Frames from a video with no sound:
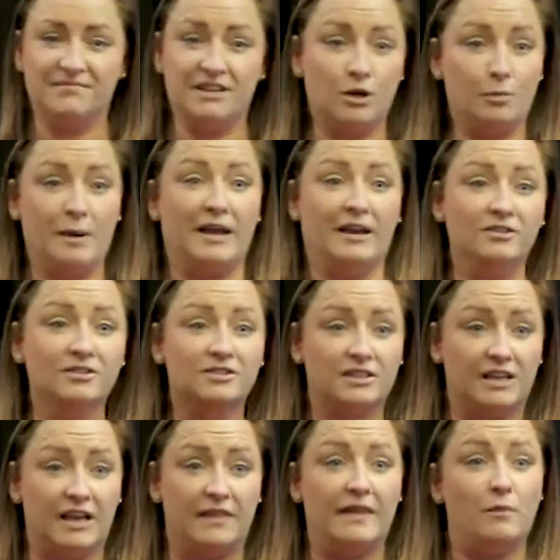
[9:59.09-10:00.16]
He'll pay us,
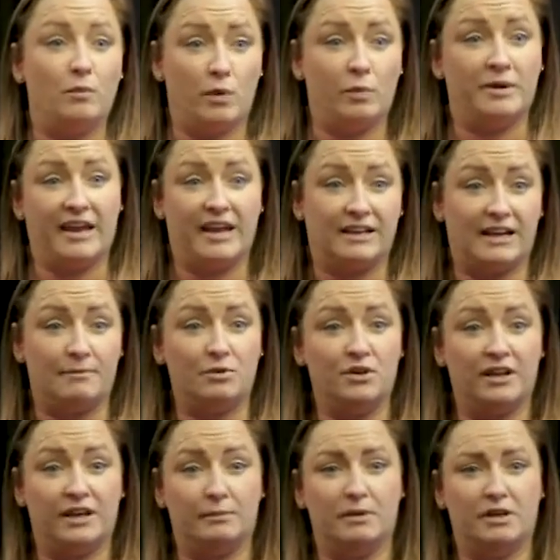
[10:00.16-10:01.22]
and then we'll be getting our
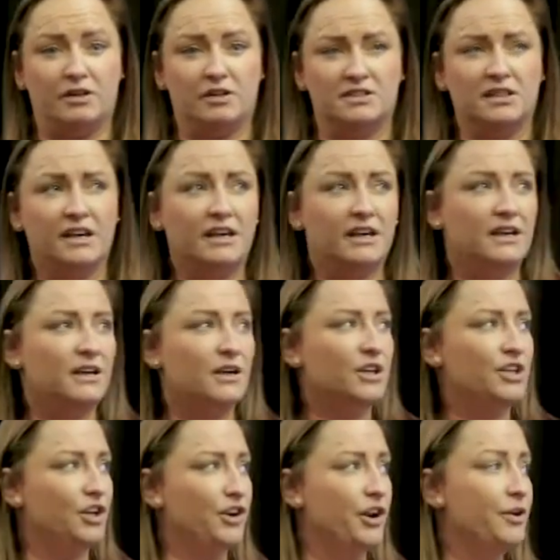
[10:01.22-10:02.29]
money, because
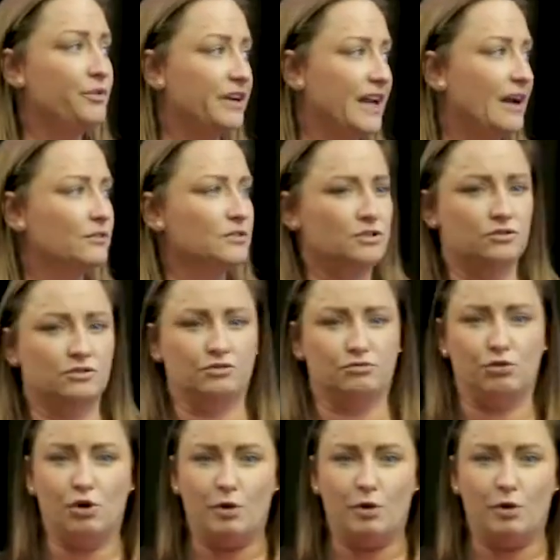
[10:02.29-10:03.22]
you know the councils are